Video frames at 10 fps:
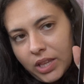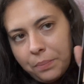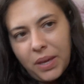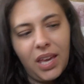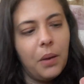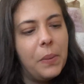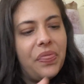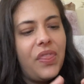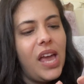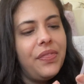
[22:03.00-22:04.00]
Pink,
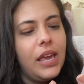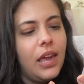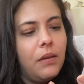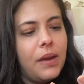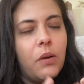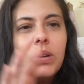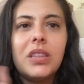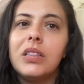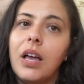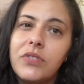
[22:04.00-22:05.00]
but then they came out with
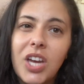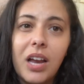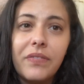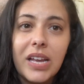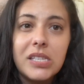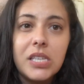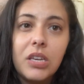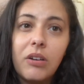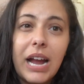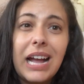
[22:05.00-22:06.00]
the Love Shack Fancy
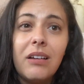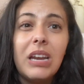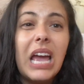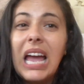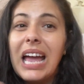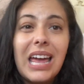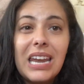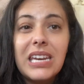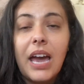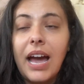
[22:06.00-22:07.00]
crown,
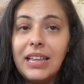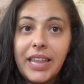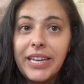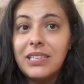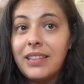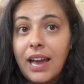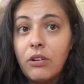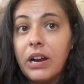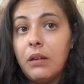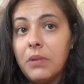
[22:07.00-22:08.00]
and I liked that
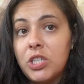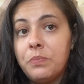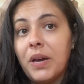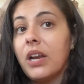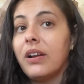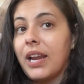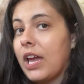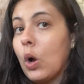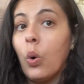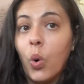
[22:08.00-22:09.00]
crown much better, and I
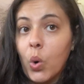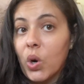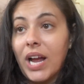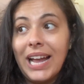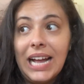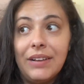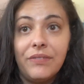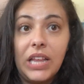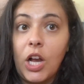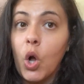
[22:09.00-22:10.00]
have
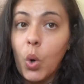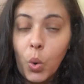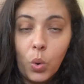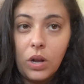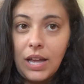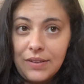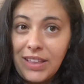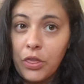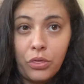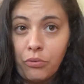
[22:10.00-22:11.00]
like
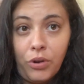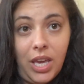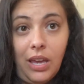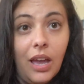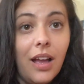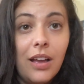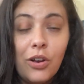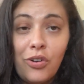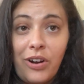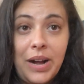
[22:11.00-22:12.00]
3
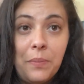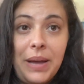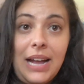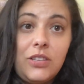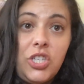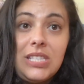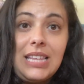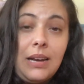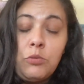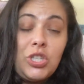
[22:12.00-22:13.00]
crown patches
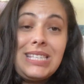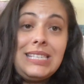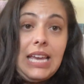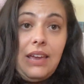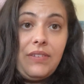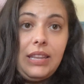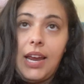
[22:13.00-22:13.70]
that I'm just saving.